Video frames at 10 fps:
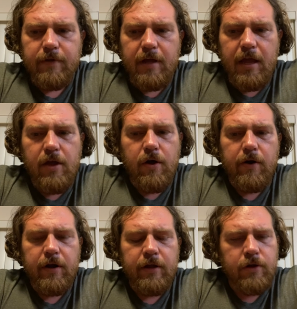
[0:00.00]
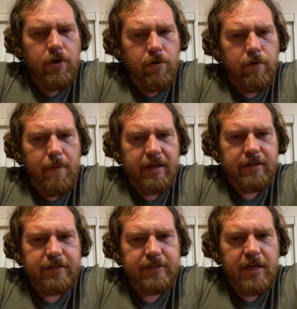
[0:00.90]
he already knew about
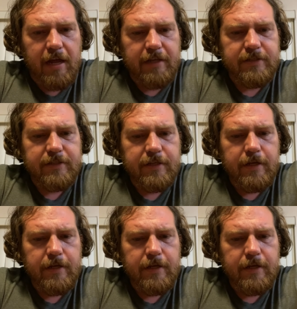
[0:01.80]
this case